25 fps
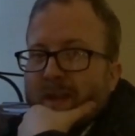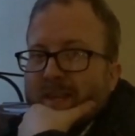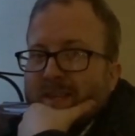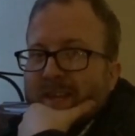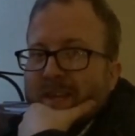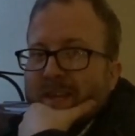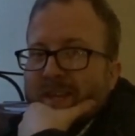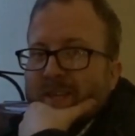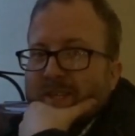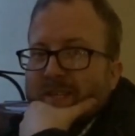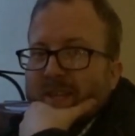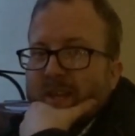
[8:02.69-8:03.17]
Let's
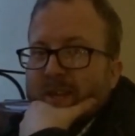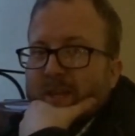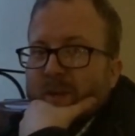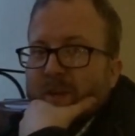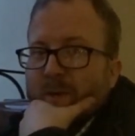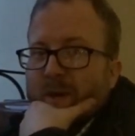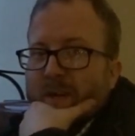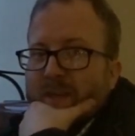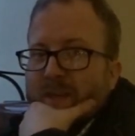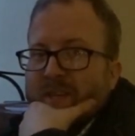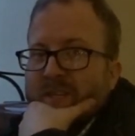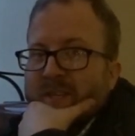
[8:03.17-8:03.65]
get this out of
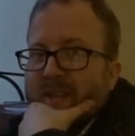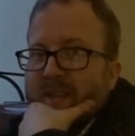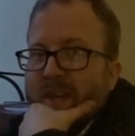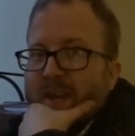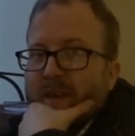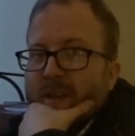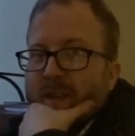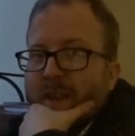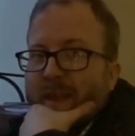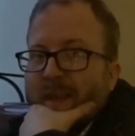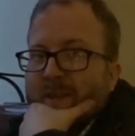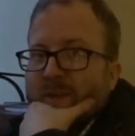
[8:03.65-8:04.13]
the way.
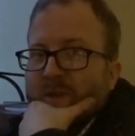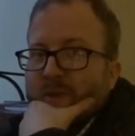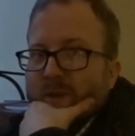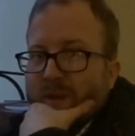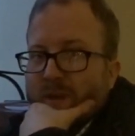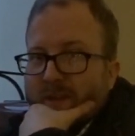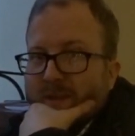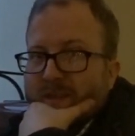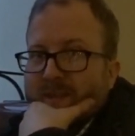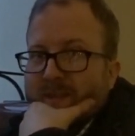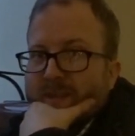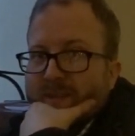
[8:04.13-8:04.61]
Scale
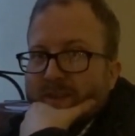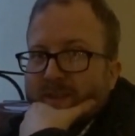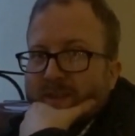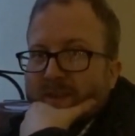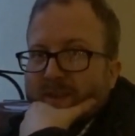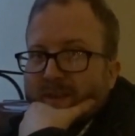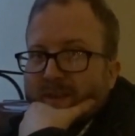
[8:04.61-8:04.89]
electrics.